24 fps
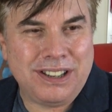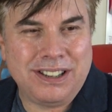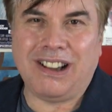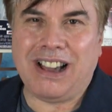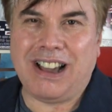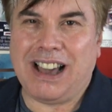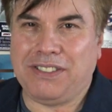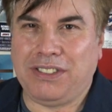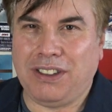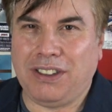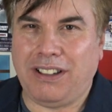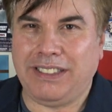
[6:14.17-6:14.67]

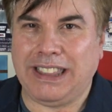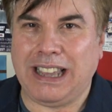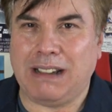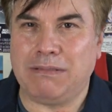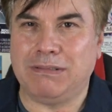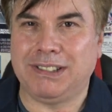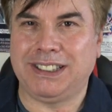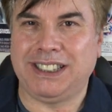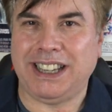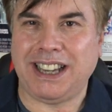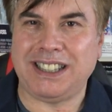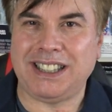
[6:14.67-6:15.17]
But I thought that
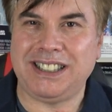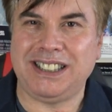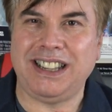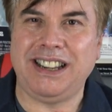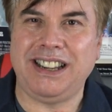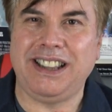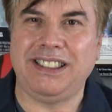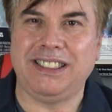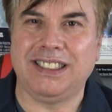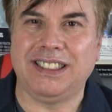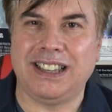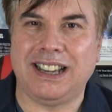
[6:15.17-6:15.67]
was
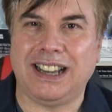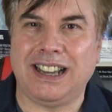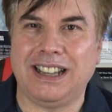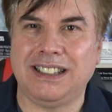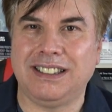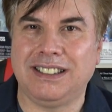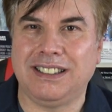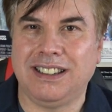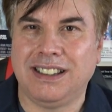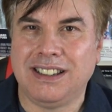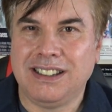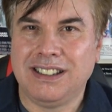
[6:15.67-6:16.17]
excellent, that,
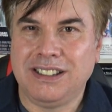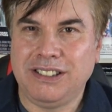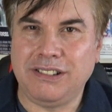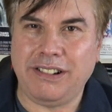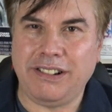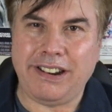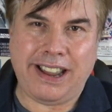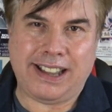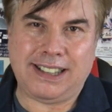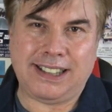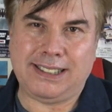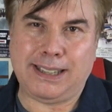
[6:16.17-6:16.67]

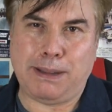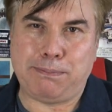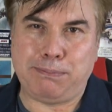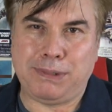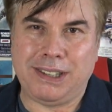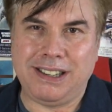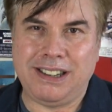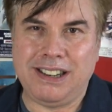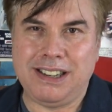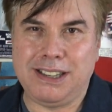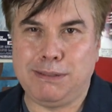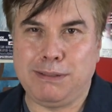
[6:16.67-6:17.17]
not
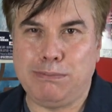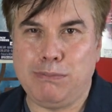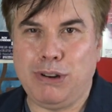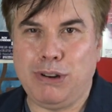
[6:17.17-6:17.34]
accepting his